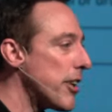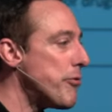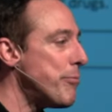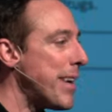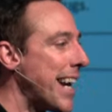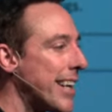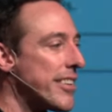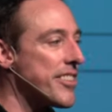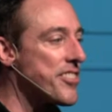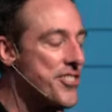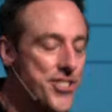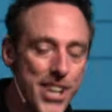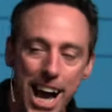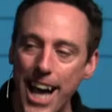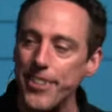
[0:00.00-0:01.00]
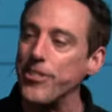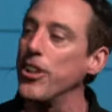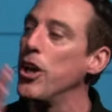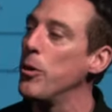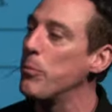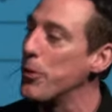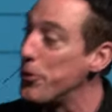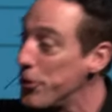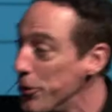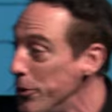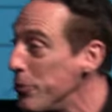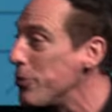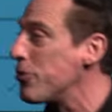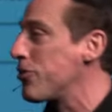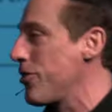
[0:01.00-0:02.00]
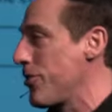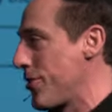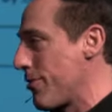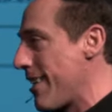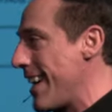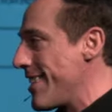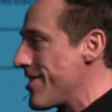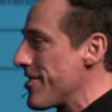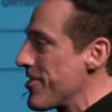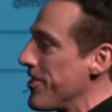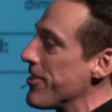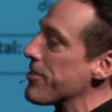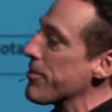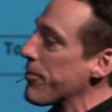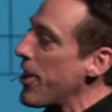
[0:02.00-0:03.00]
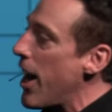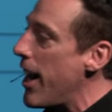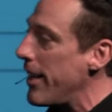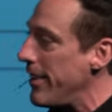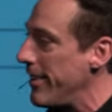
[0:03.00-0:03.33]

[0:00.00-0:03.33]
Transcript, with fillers: of man does not produce the righteousness of God.